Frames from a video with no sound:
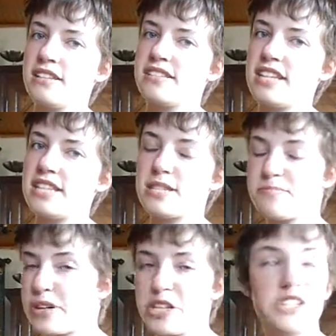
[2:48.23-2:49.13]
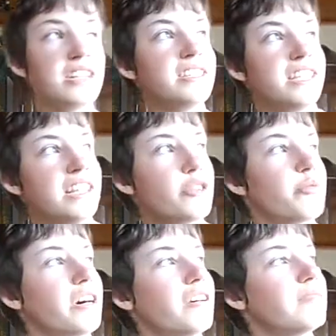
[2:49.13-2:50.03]
Since March 19th,
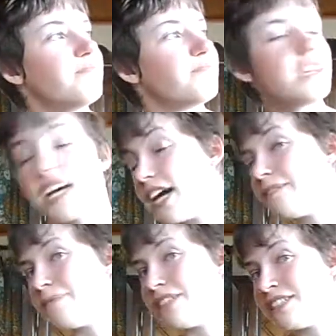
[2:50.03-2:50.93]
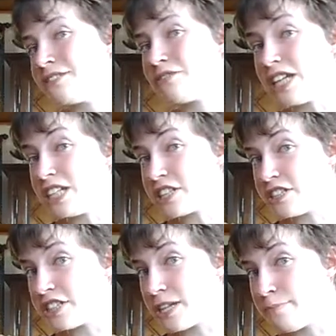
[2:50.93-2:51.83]
well, I've been in a
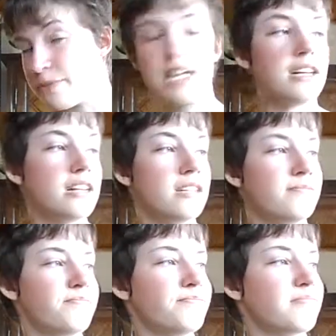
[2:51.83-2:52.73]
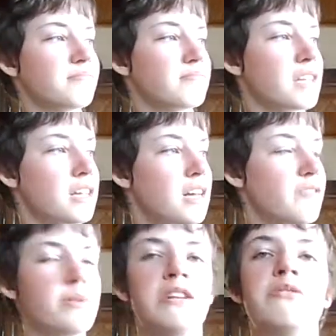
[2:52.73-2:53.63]
relationship.
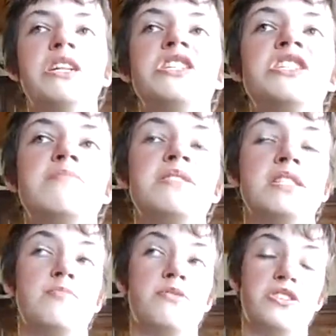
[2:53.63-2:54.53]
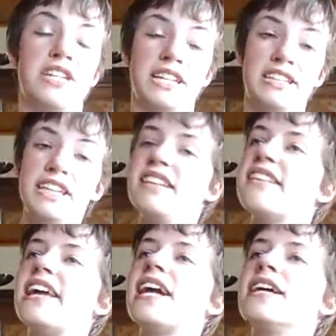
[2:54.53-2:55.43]
Been in a relationship since March
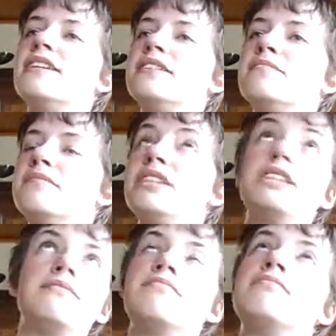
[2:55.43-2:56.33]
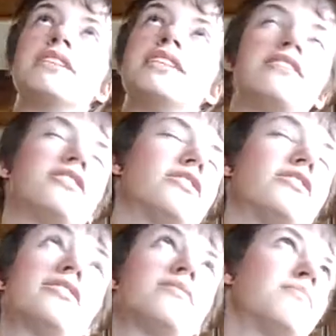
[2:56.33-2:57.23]
19th, and I mean, it's
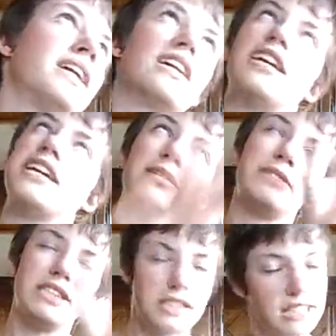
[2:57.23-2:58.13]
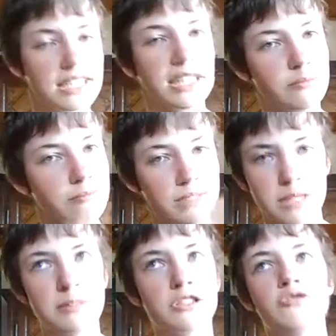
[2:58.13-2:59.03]
just, my god, I mean, this guy
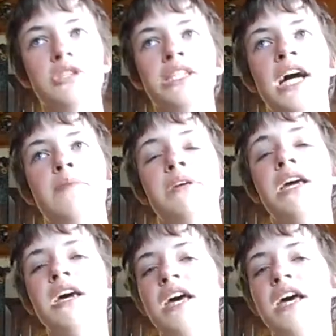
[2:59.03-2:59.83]
makes me so freaking happy.